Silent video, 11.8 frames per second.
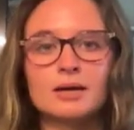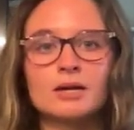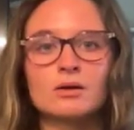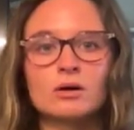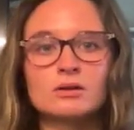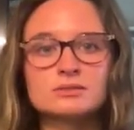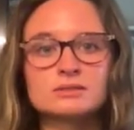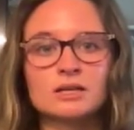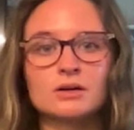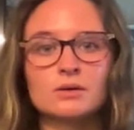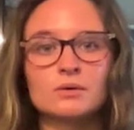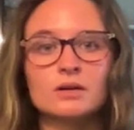And
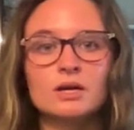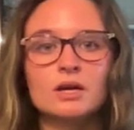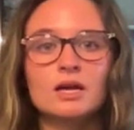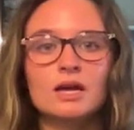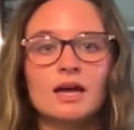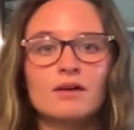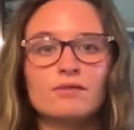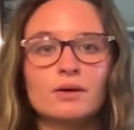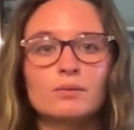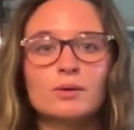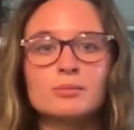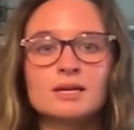also, if a
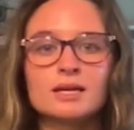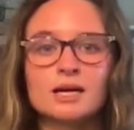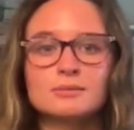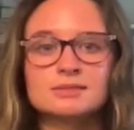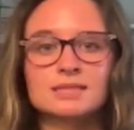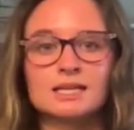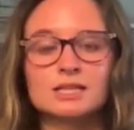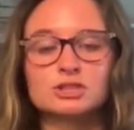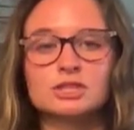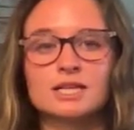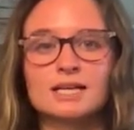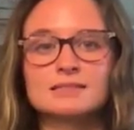woman comes in and
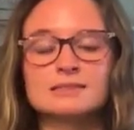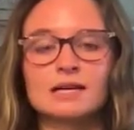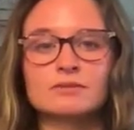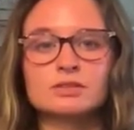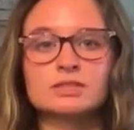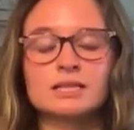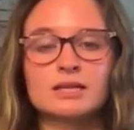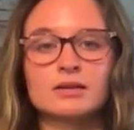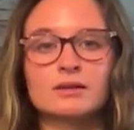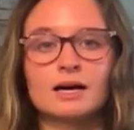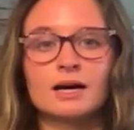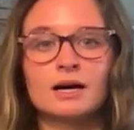she has
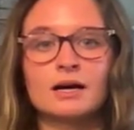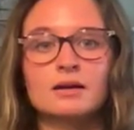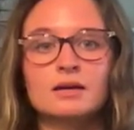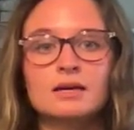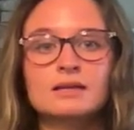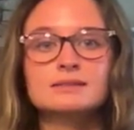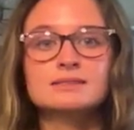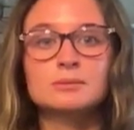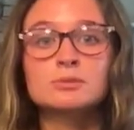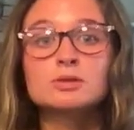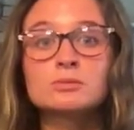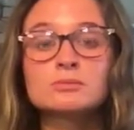diverticuli
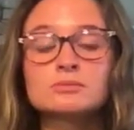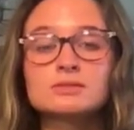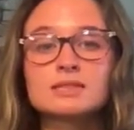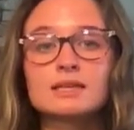symptoms,